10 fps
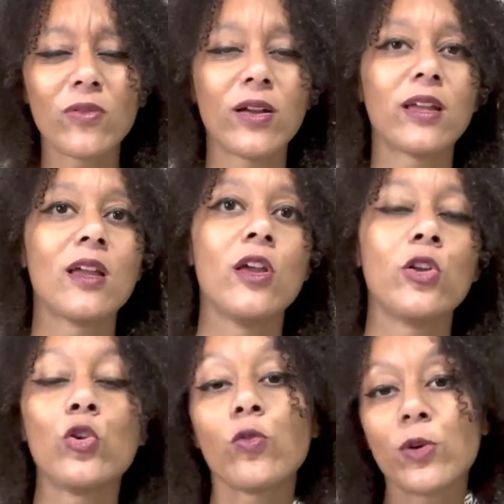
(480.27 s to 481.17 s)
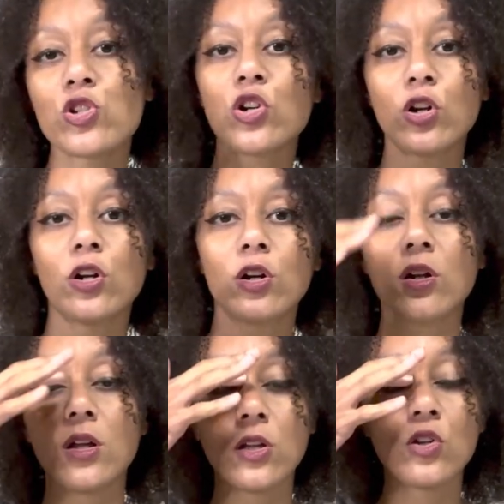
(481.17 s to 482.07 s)
Like, you've matured,
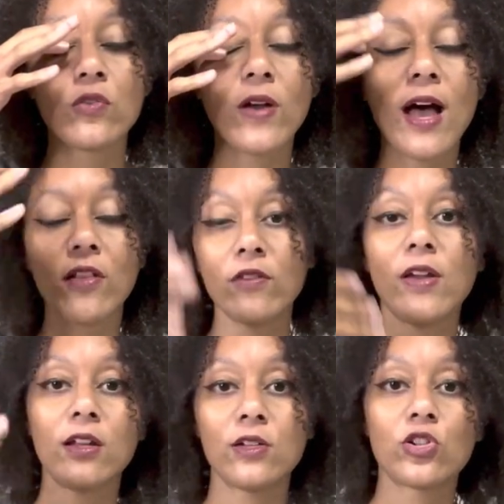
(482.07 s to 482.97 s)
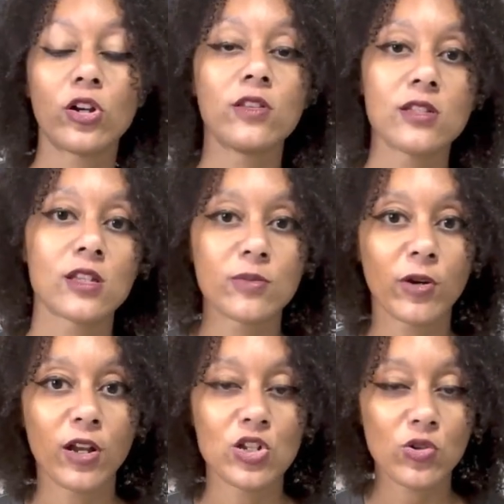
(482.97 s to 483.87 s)
you've elevated during this
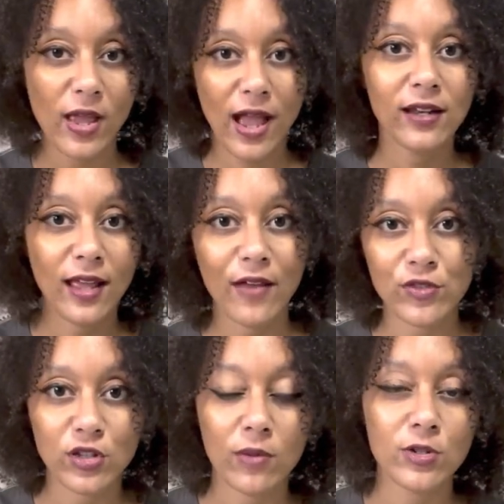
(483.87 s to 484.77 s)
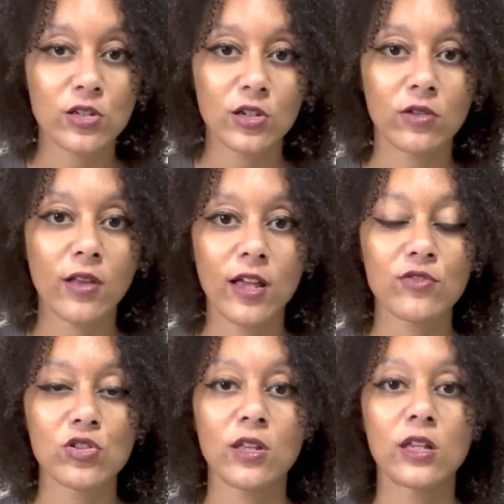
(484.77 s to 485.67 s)
experience. You had to have this come into your life
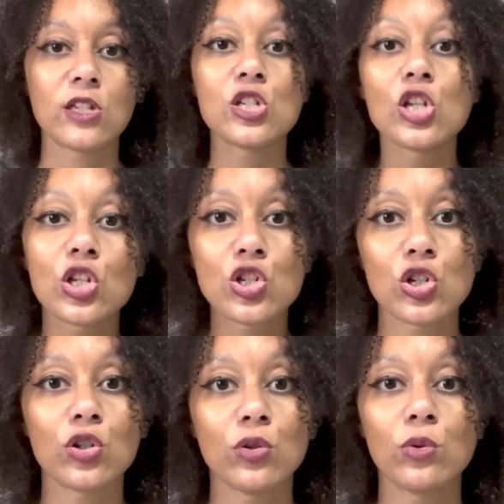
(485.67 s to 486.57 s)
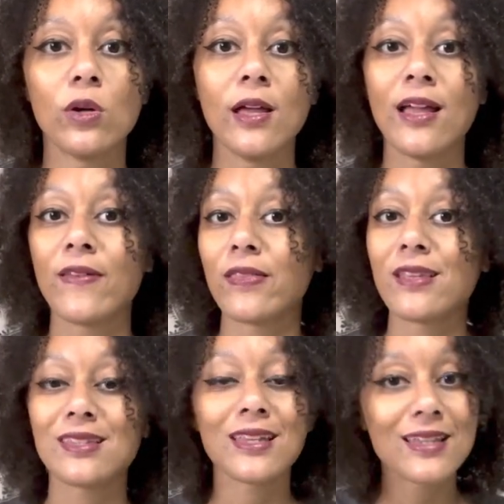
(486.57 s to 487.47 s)
so that it can teach you that
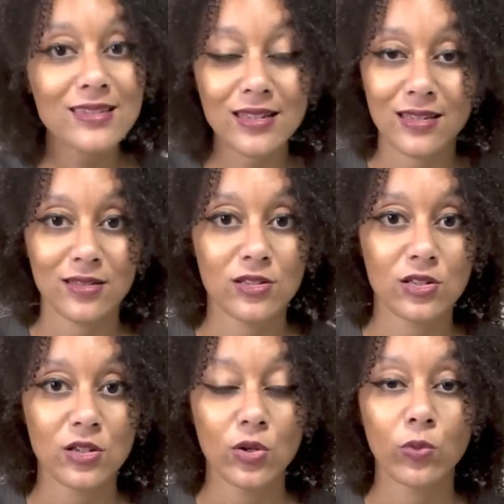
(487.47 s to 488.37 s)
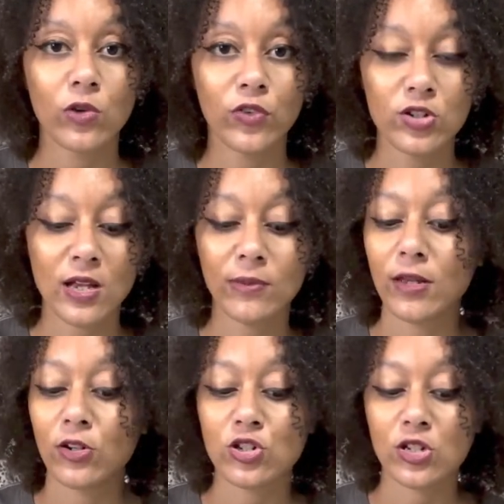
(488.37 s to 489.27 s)
this isn't worth your time and
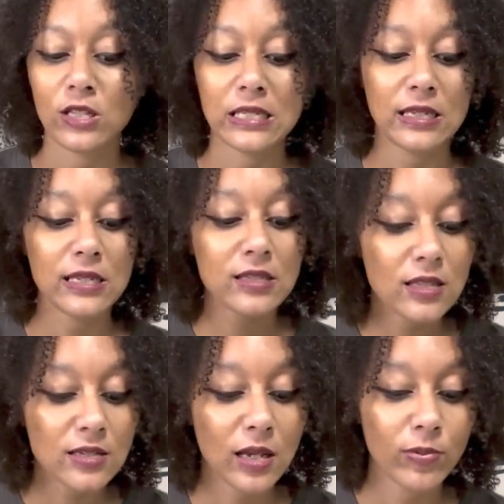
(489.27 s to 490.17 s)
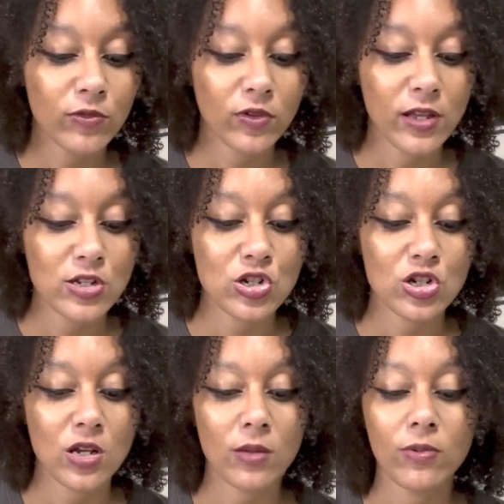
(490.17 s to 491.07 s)
energy. This isn't the type of
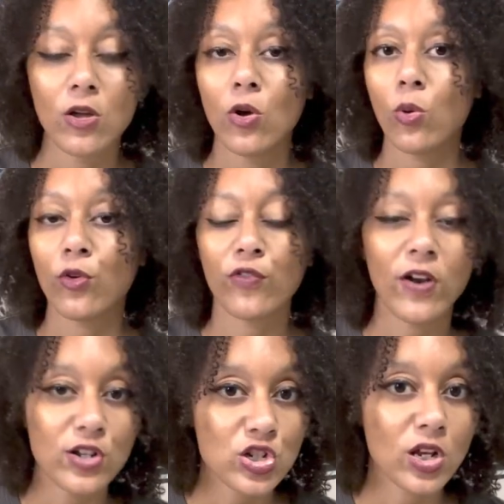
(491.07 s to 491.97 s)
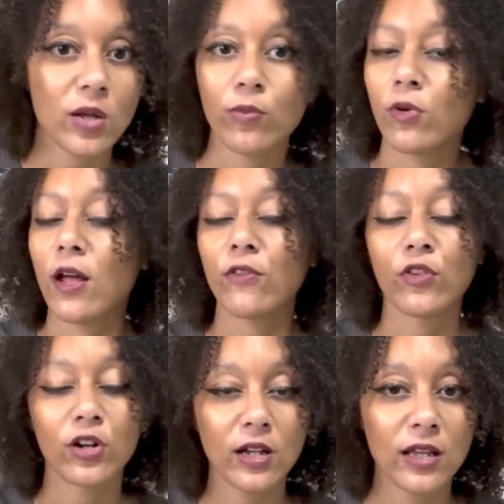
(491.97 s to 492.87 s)
relationship or friendship,
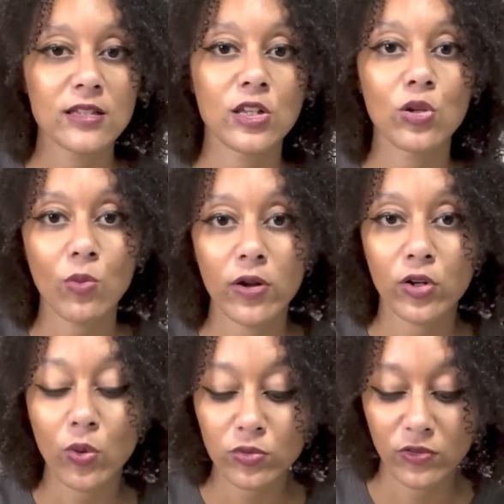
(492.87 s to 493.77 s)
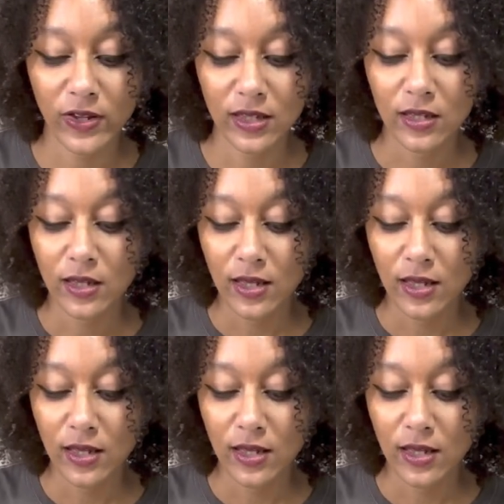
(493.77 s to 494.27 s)
whatever it is that you want to cultivate.